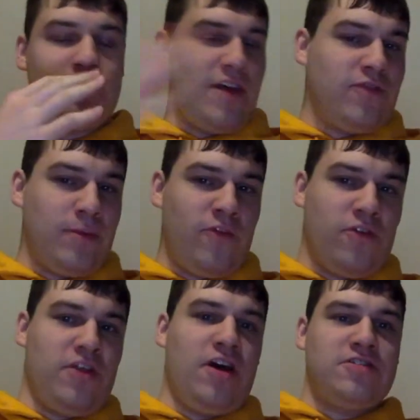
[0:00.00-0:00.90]
Definitely before
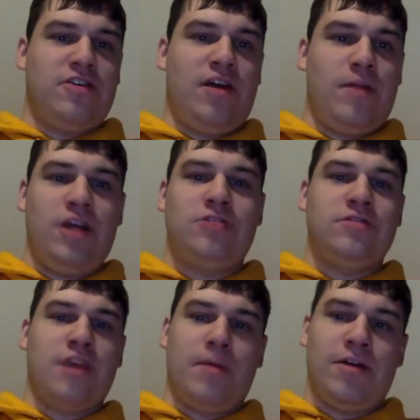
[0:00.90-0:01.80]
the Oscar nominations
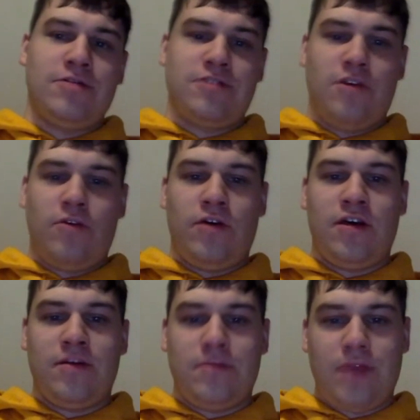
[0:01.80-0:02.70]
come out. So
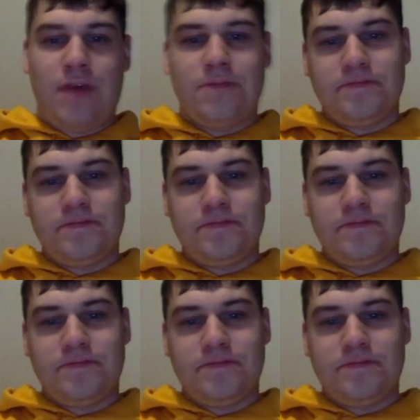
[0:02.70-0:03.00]
yeah,